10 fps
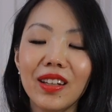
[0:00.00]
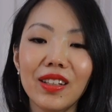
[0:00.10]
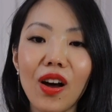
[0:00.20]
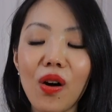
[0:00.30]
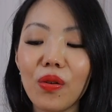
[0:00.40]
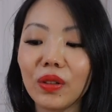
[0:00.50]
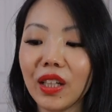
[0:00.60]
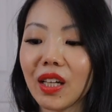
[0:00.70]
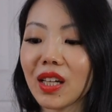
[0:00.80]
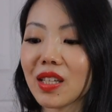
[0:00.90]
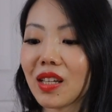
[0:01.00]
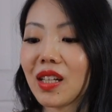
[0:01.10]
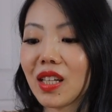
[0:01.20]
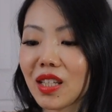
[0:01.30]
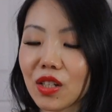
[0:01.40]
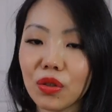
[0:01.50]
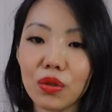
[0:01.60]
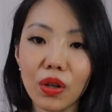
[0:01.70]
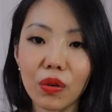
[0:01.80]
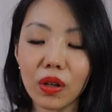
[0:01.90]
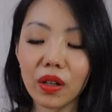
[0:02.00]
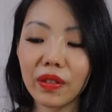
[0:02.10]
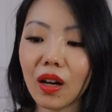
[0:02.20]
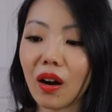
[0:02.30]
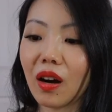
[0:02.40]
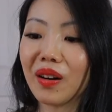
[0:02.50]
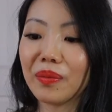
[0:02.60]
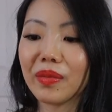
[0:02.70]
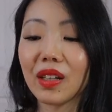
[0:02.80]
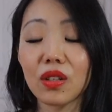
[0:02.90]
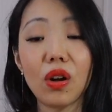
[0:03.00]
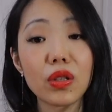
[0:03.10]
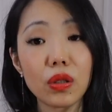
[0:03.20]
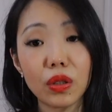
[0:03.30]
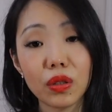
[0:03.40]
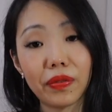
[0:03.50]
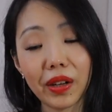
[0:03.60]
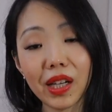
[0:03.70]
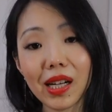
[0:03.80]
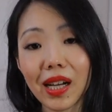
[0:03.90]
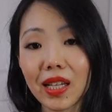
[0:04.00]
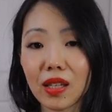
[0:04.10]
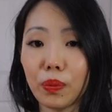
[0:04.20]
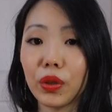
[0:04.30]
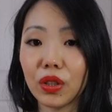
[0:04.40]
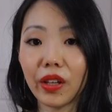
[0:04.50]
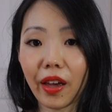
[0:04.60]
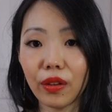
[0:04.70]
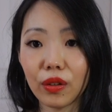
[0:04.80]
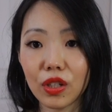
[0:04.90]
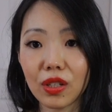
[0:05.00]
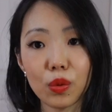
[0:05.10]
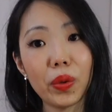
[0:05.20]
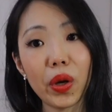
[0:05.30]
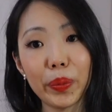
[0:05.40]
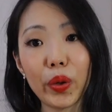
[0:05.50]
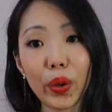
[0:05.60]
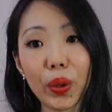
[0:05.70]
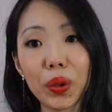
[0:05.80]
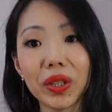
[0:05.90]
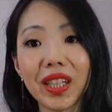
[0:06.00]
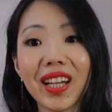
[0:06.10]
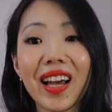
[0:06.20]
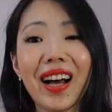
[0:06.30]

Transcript: not only is it easy to do a quirk of the arm, it also looks very nice and put together just to be able to hold it.